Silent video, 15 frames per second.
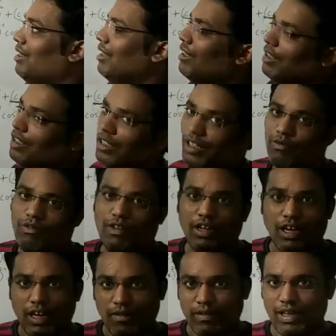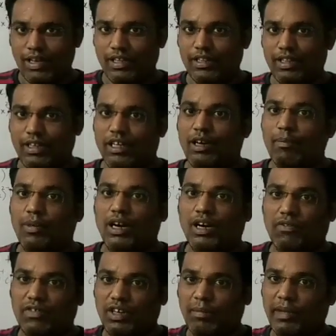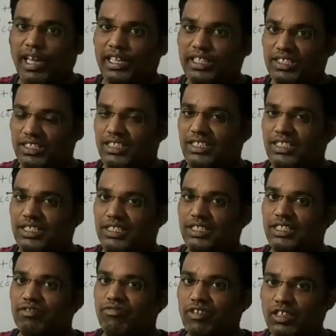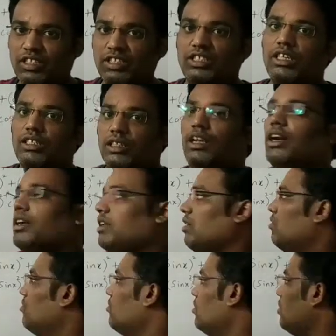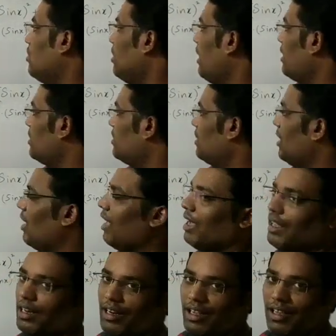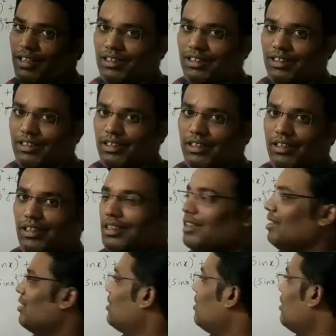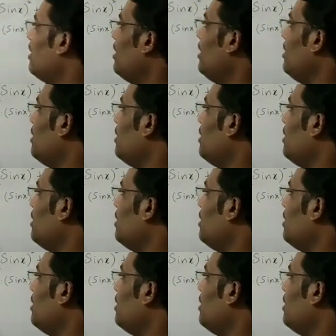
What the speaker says: If you have anything apart from x, differentiate that. X is live. So n into x to